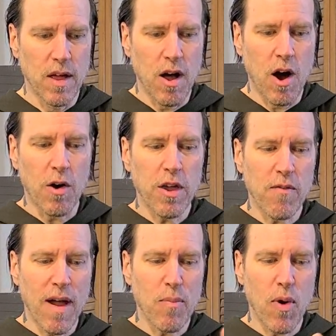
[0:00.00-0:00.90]
All your
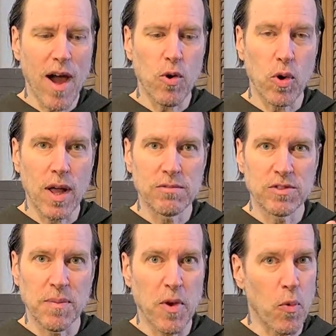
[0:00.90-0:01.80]
vibrato comes
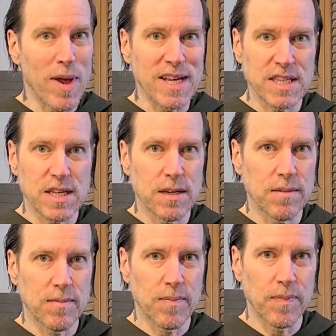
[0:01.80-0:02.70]
from your wrist.
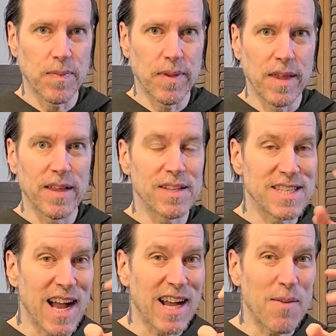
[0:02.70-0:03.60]
It does
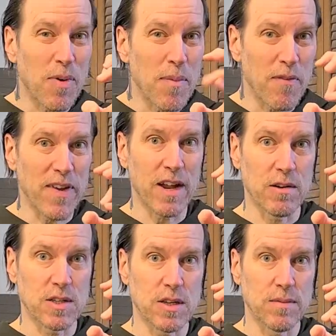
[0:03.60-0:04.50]
not come from your fingers.